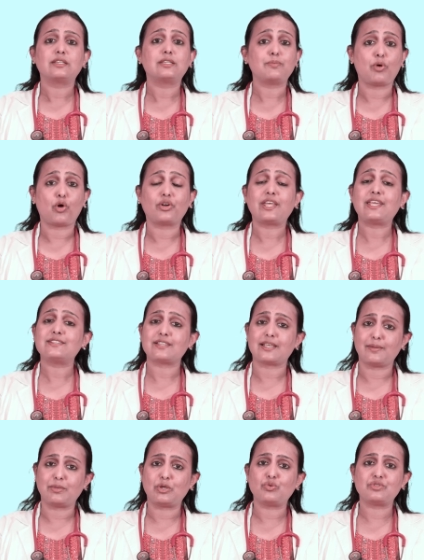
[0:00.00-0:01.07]
the body's
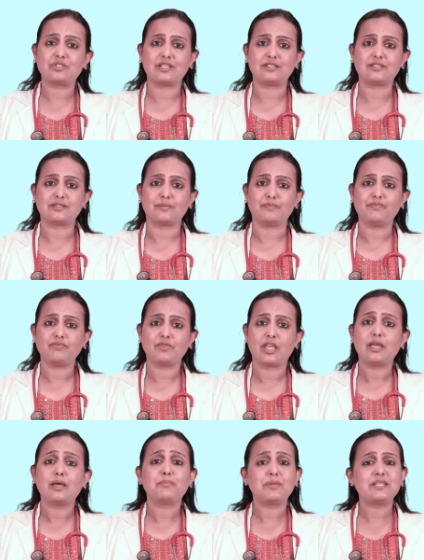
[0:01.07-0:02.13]
immune system
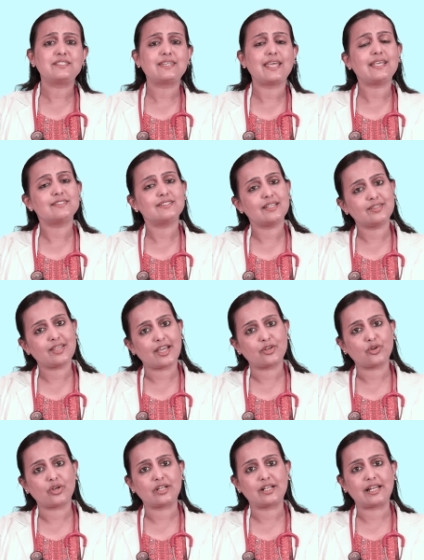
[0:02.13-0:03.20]
mistakes the
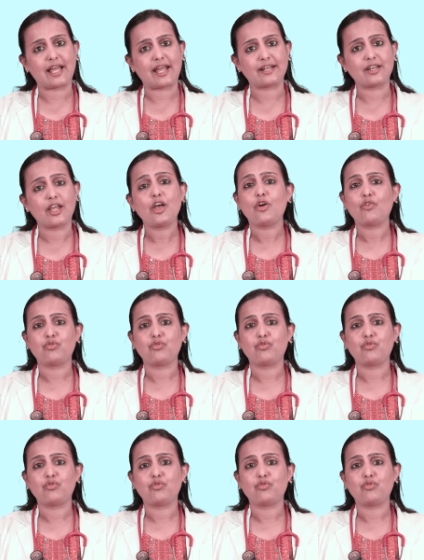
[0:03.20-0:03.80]
thyroid gland